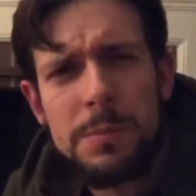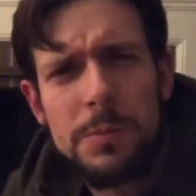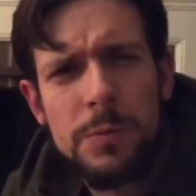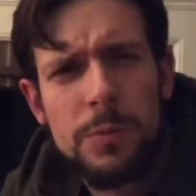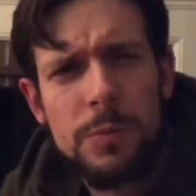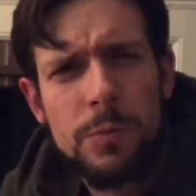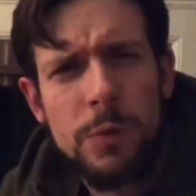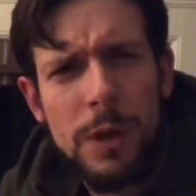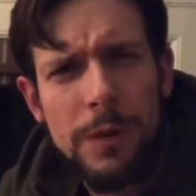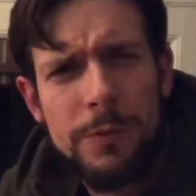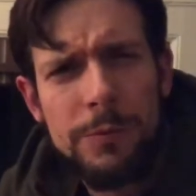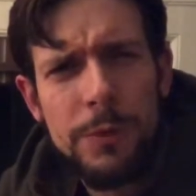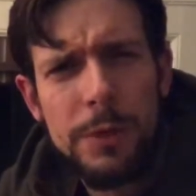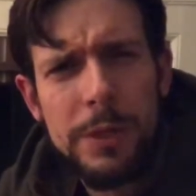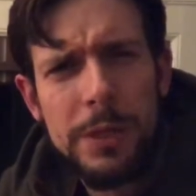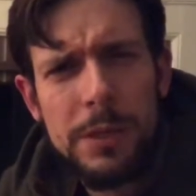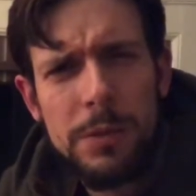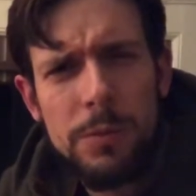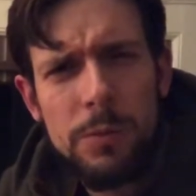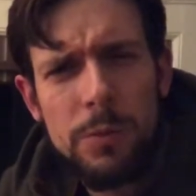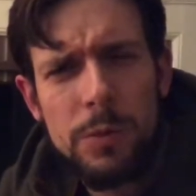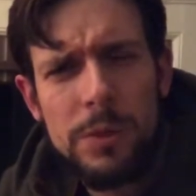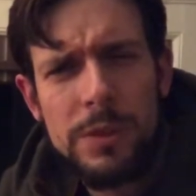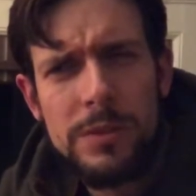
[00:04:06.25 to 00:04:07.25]
Roughly
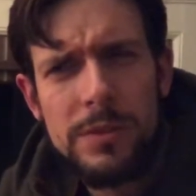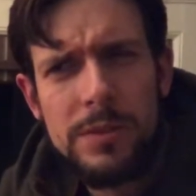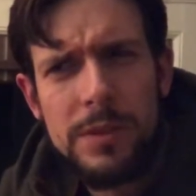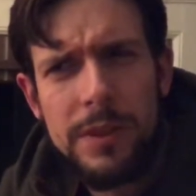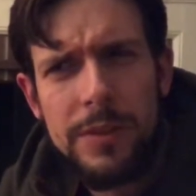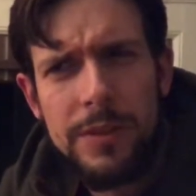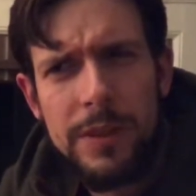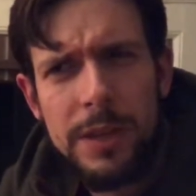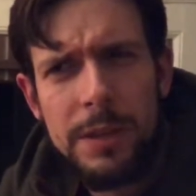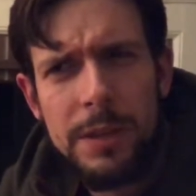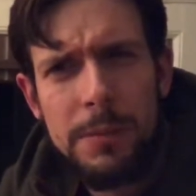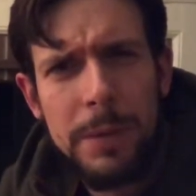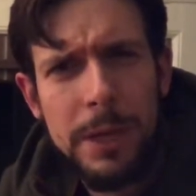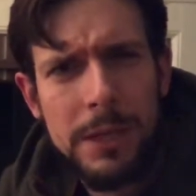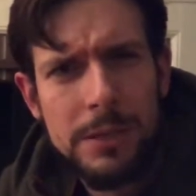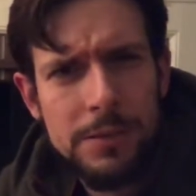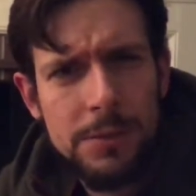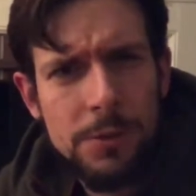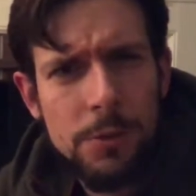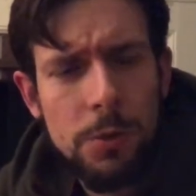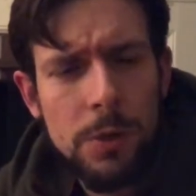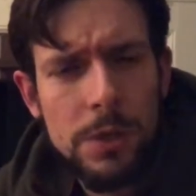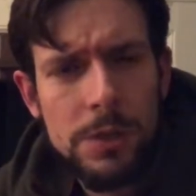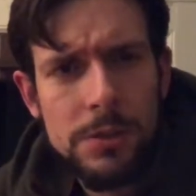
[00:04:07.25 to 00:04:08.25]
was, I think, about
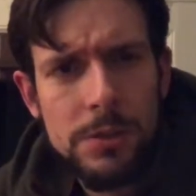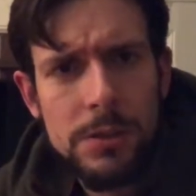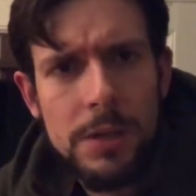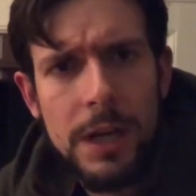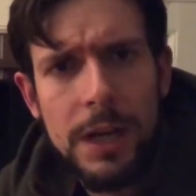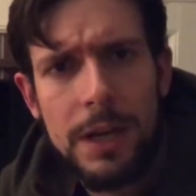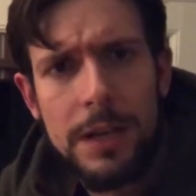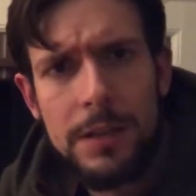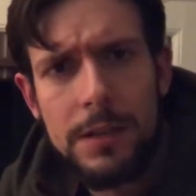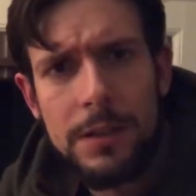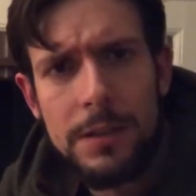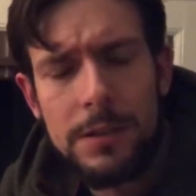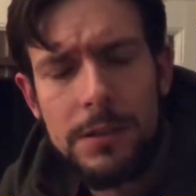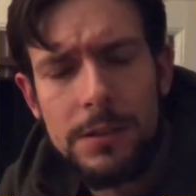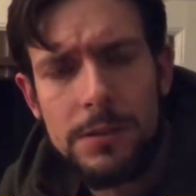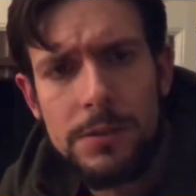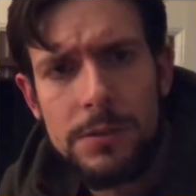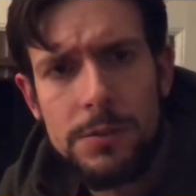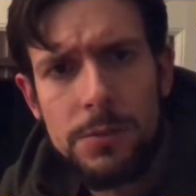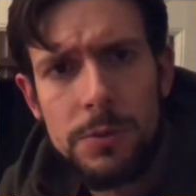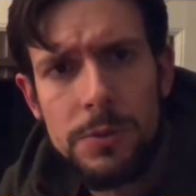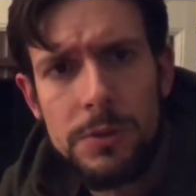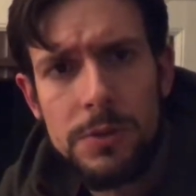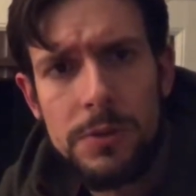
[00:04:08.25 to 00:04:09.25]
$200
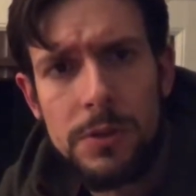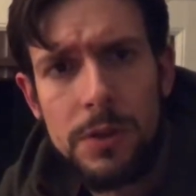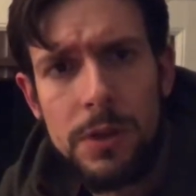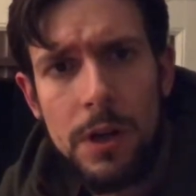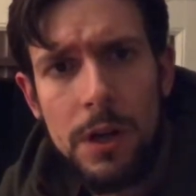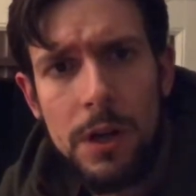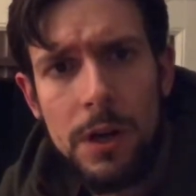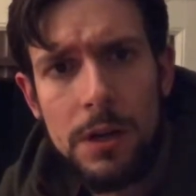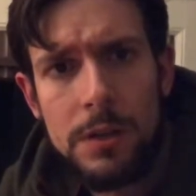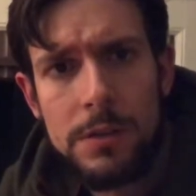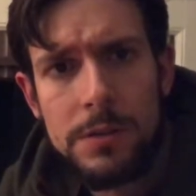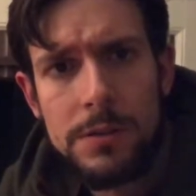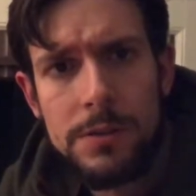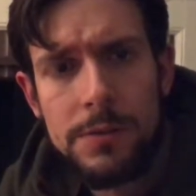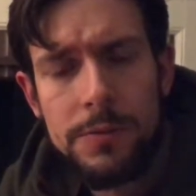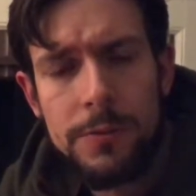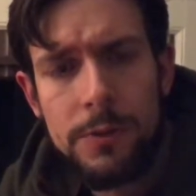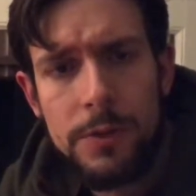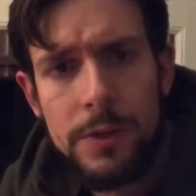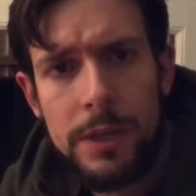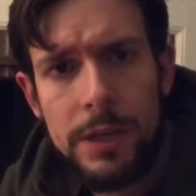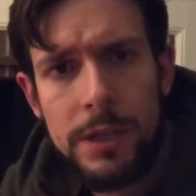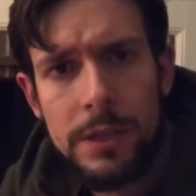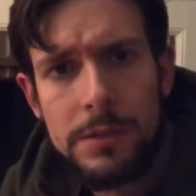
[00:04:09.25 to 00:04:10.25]
was the cost for
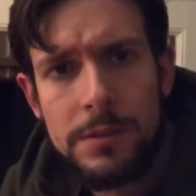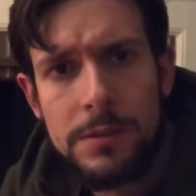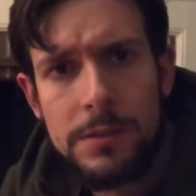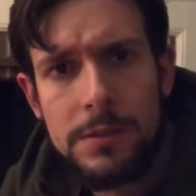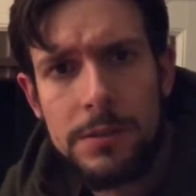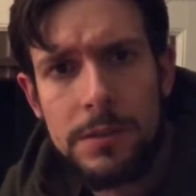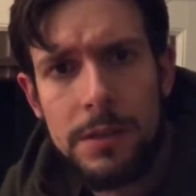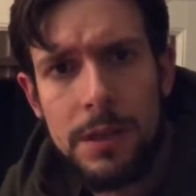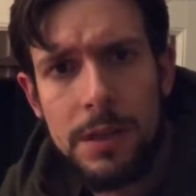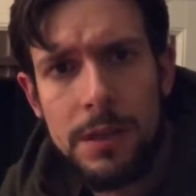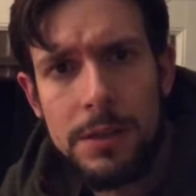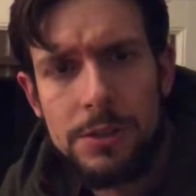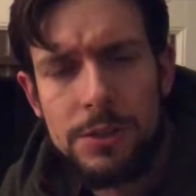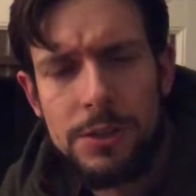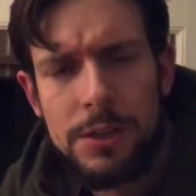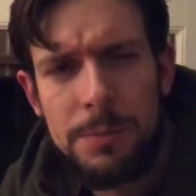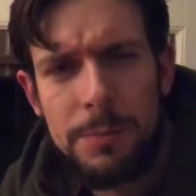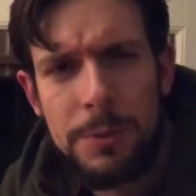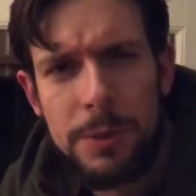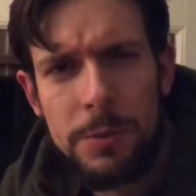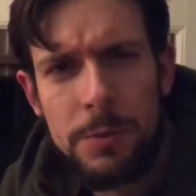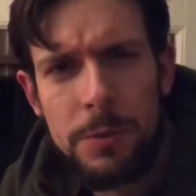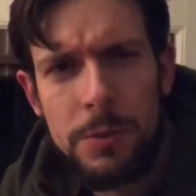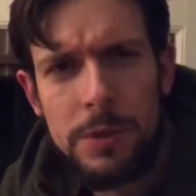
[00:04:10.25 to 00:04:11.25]
this.
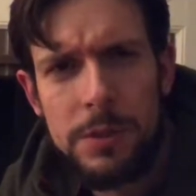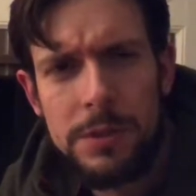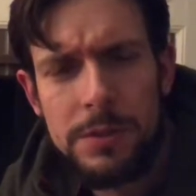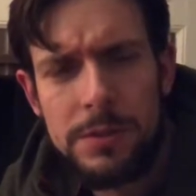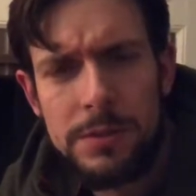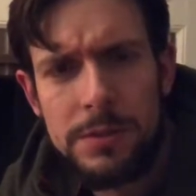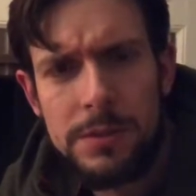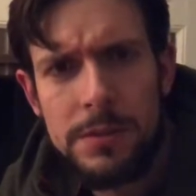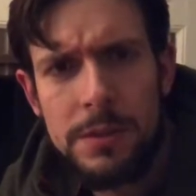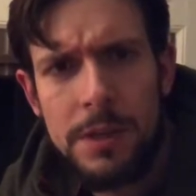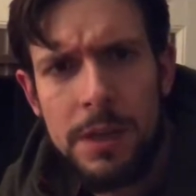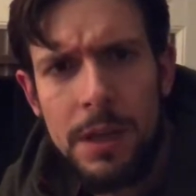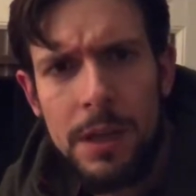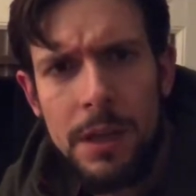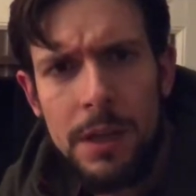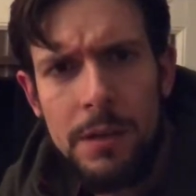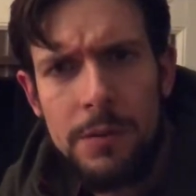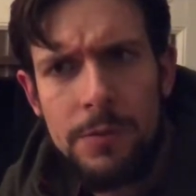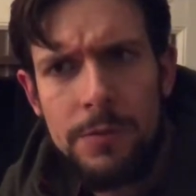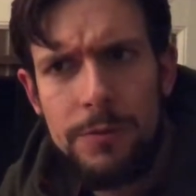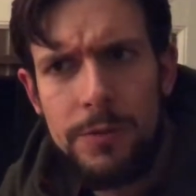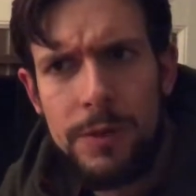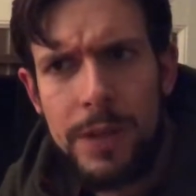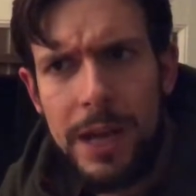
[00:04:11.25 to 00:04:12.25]
Shipping was
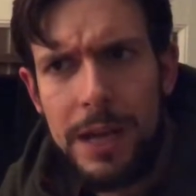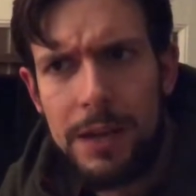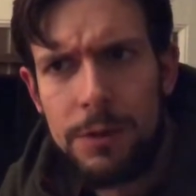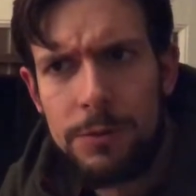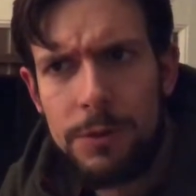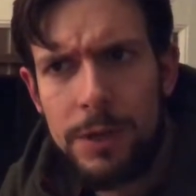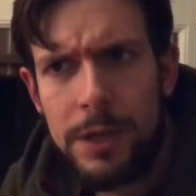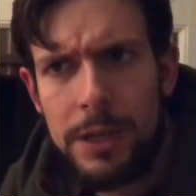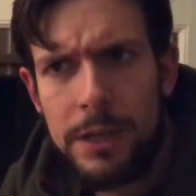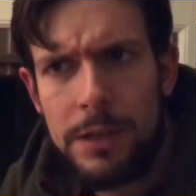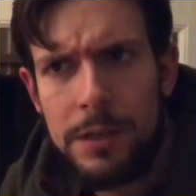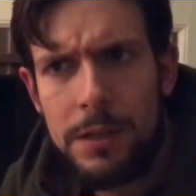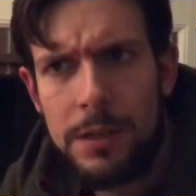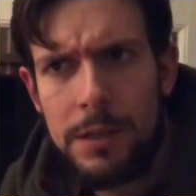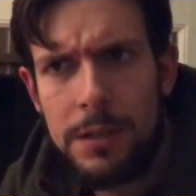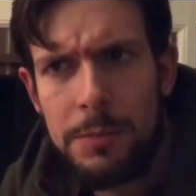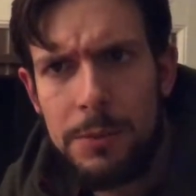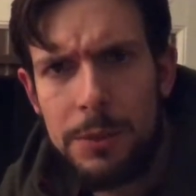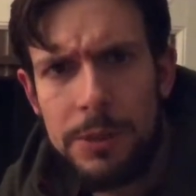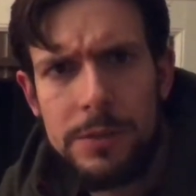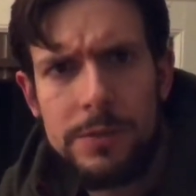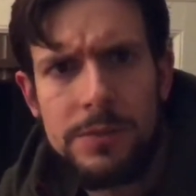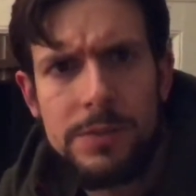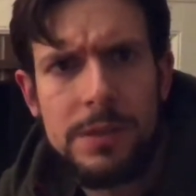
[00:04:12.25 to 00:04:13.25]
flat rate, I
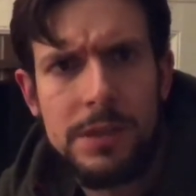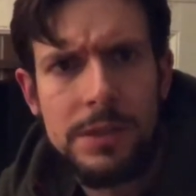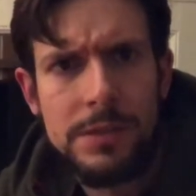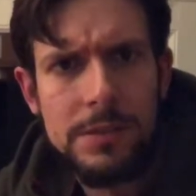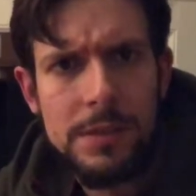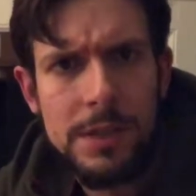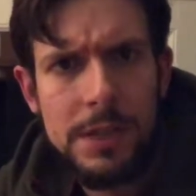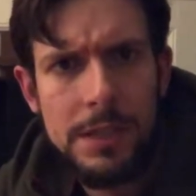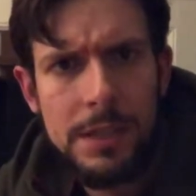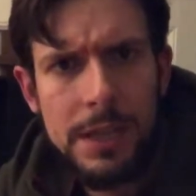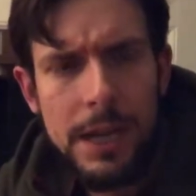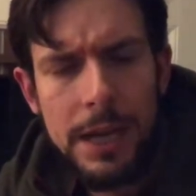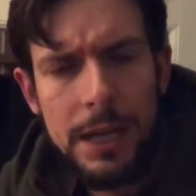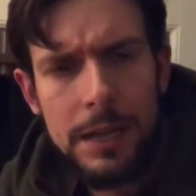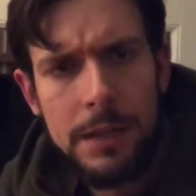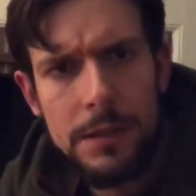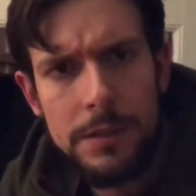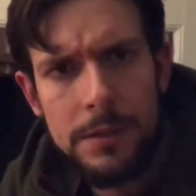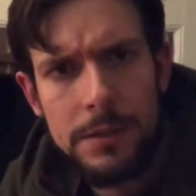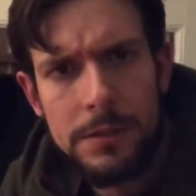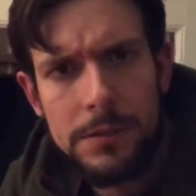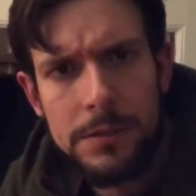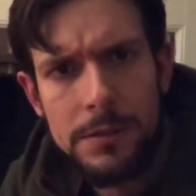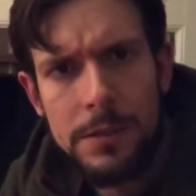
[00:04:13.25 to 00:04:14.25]
believe
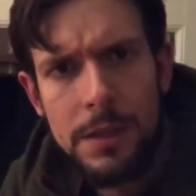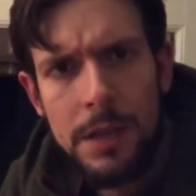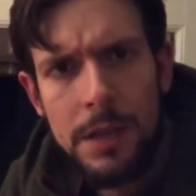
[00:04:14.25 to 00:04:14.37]
$16.